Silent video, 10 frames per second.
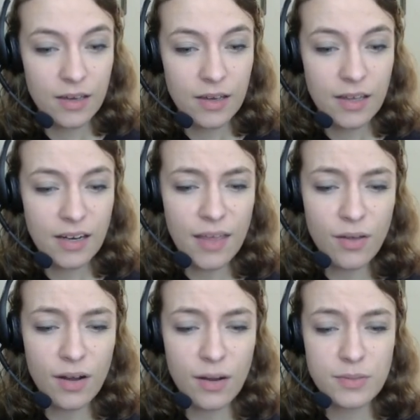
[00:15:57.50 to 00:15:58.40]
"And I
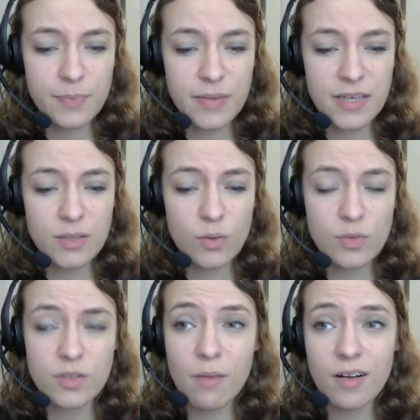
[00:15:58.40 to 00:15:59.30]
thought I was being so
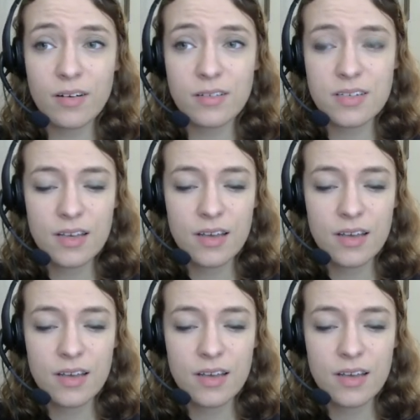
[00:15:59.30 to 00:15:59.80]
smart."